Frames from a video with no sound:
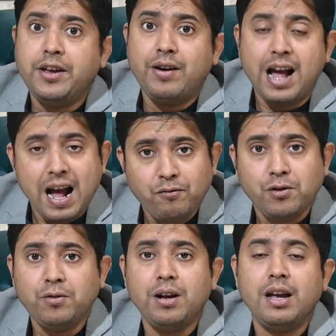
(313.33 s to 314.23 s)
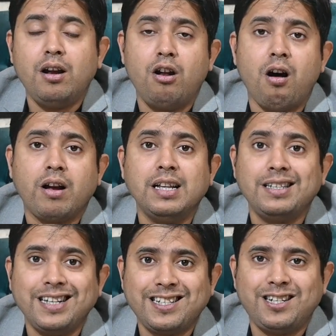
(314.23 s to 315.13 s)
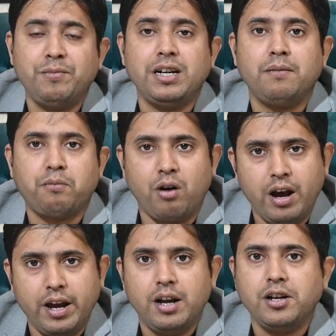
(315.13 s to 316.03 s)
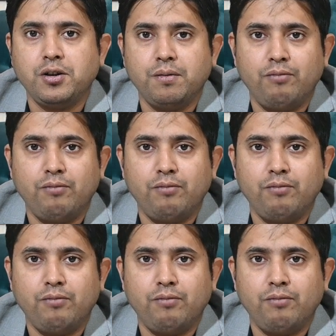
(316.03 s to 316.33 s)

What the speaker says: You have to log in 60 minutes prior to